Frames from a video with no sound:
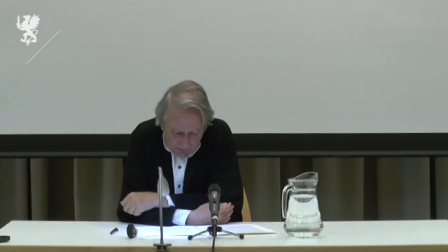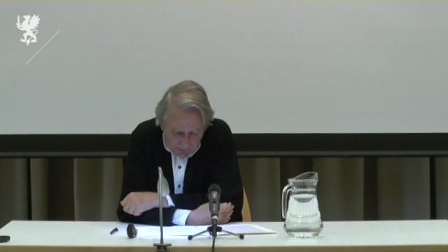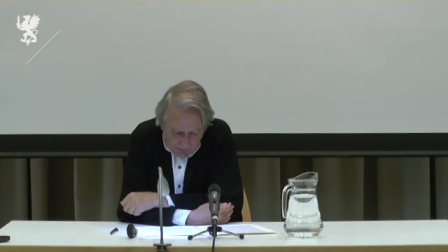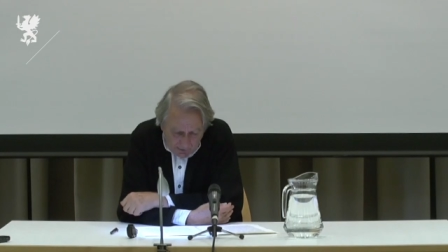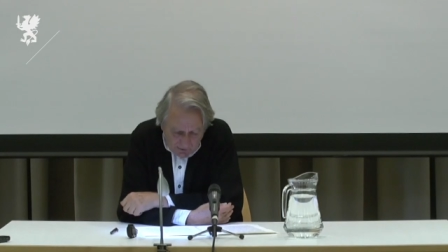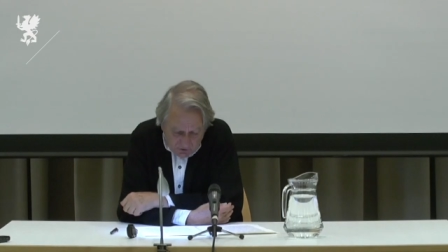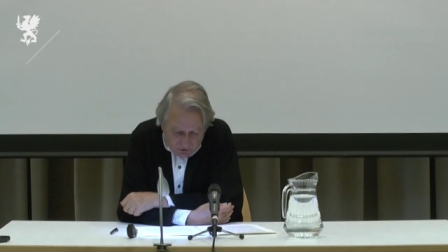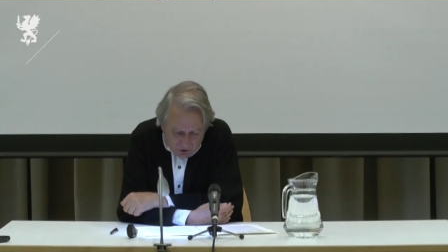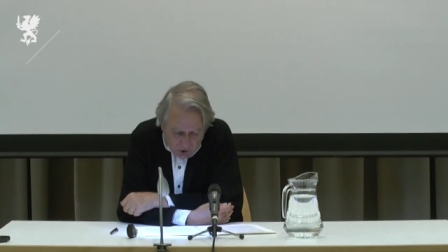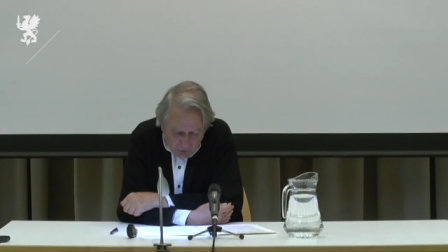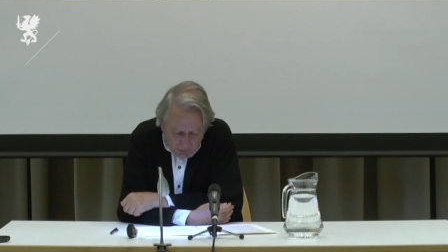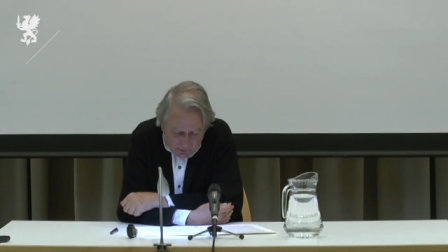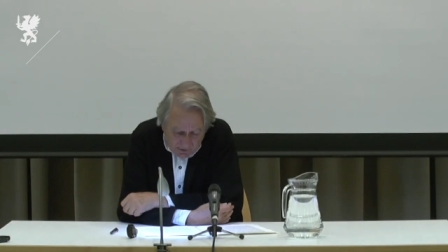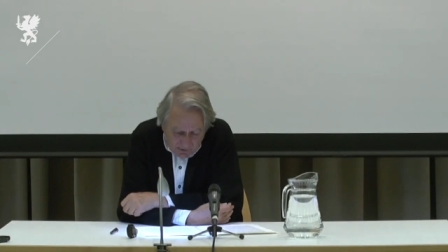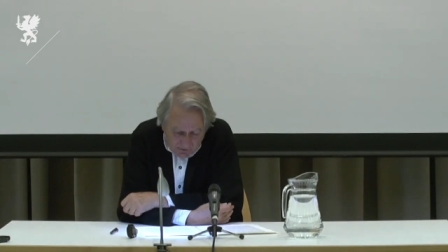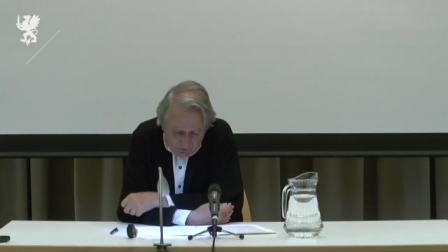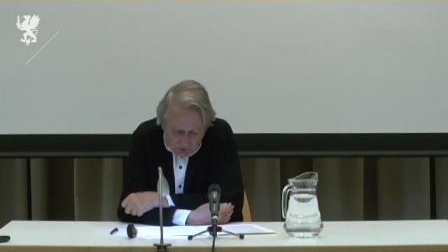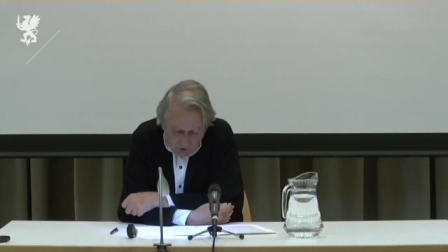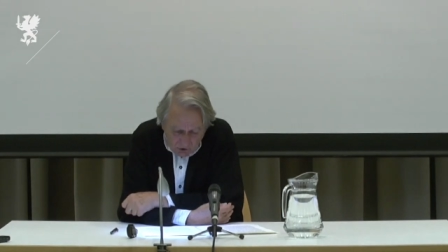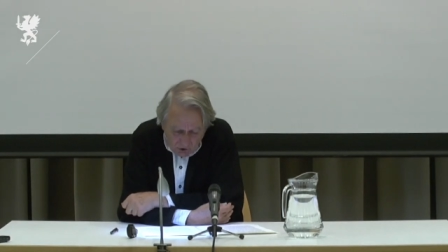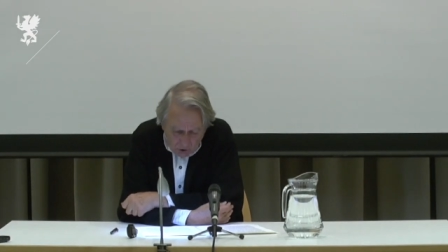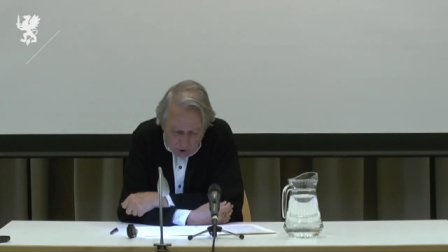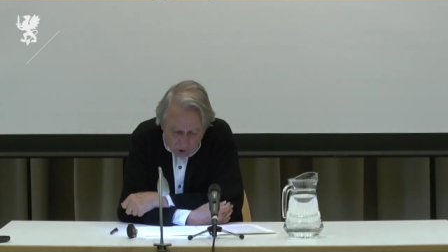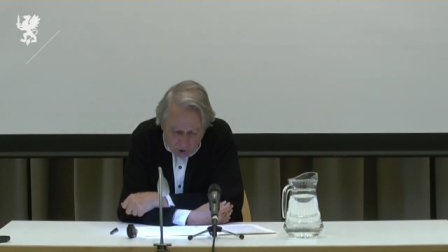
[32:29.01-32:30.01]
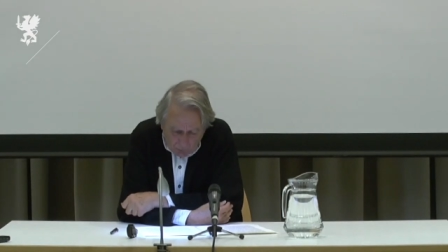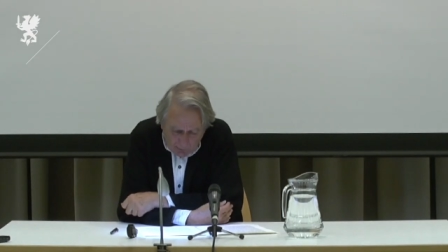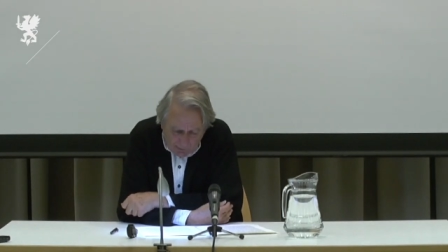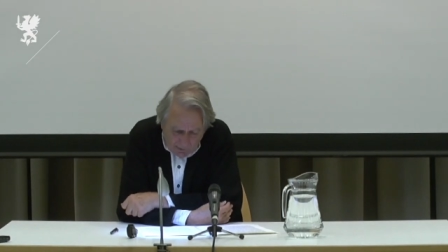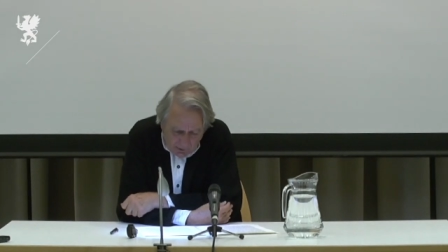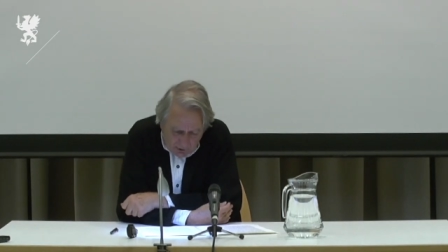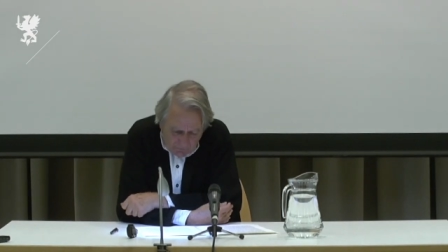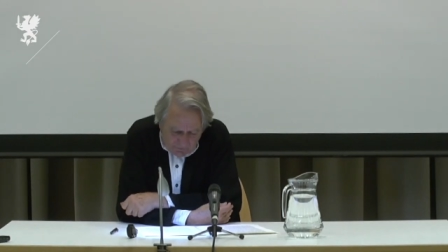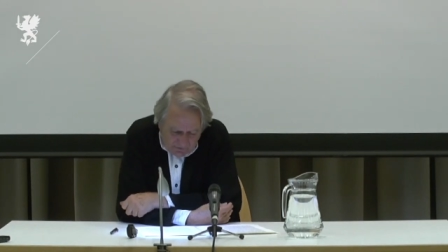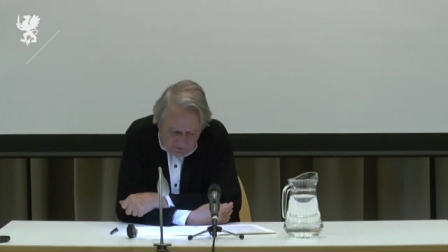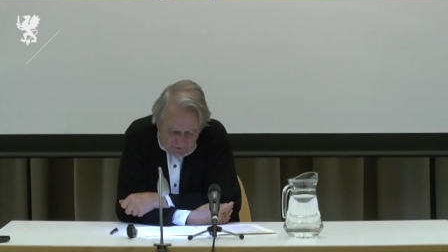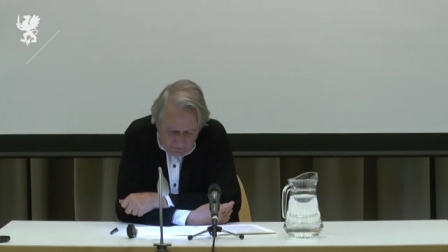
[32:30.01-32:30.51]
enjoying the glory
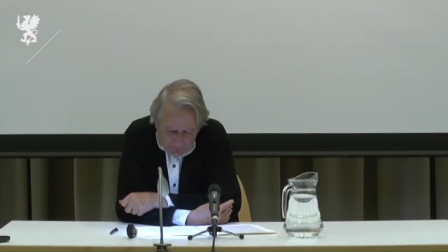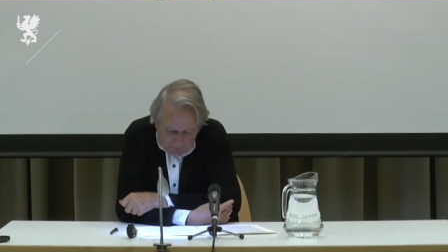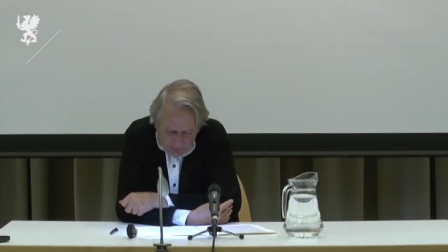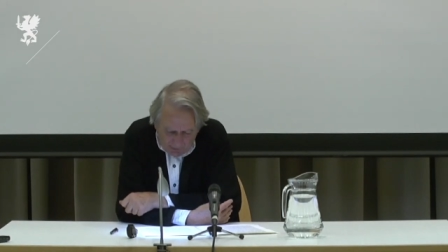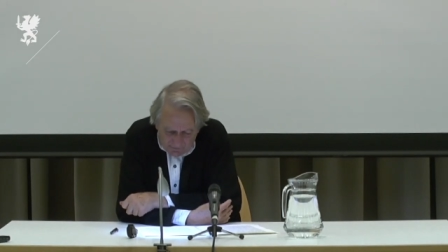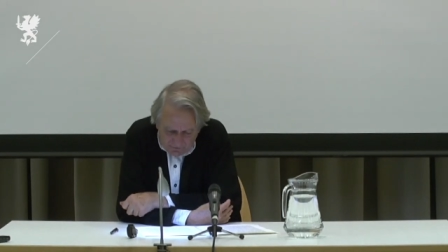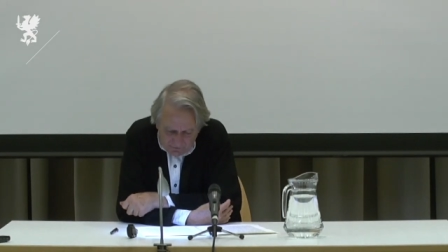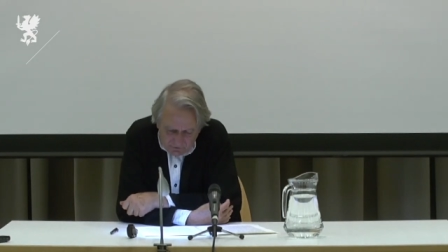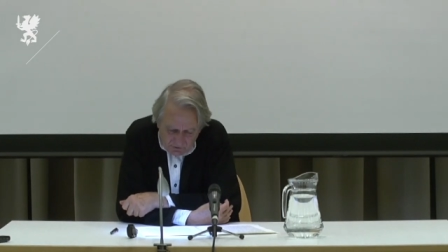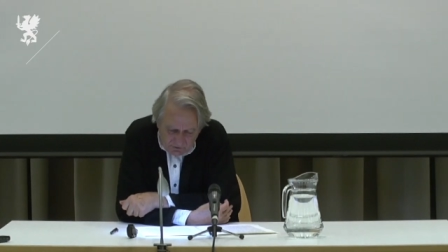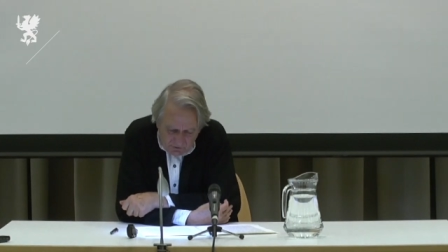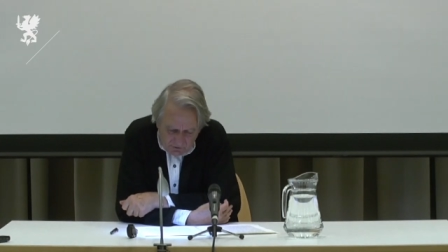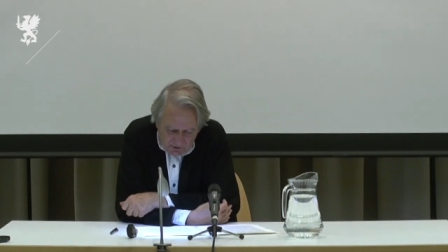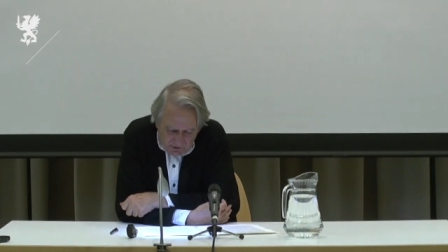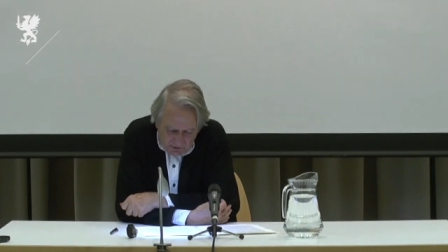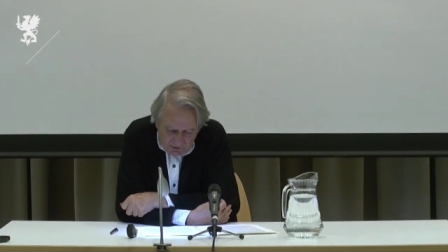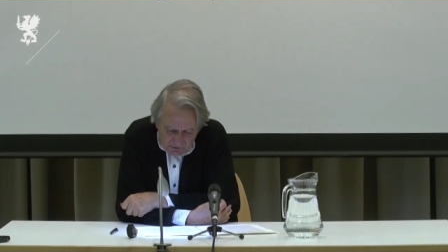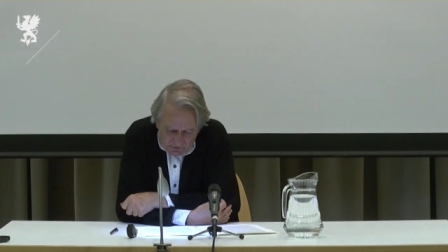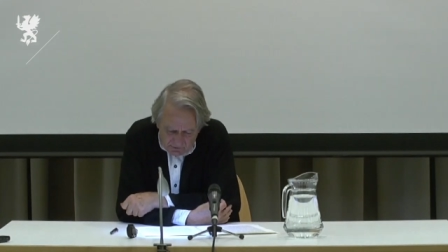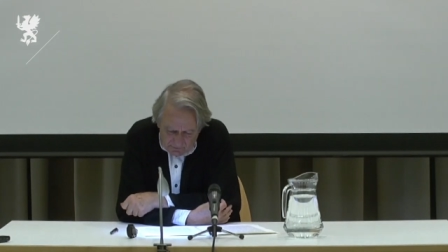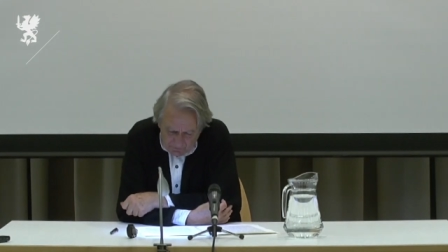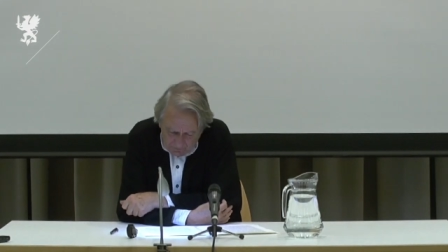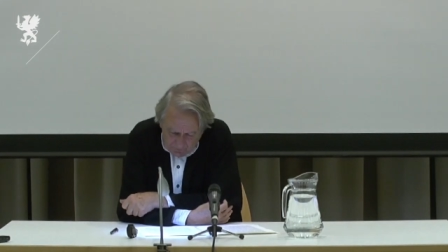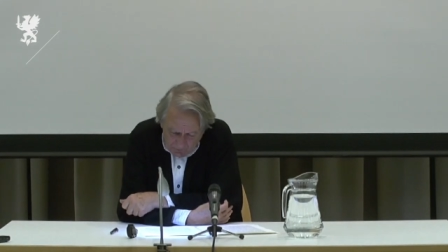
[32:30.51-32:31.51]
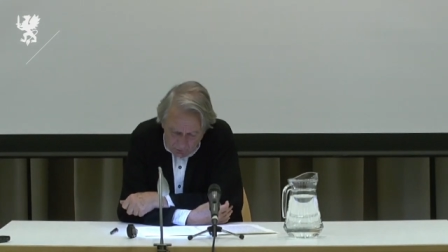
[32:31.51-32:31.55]
of his past deeds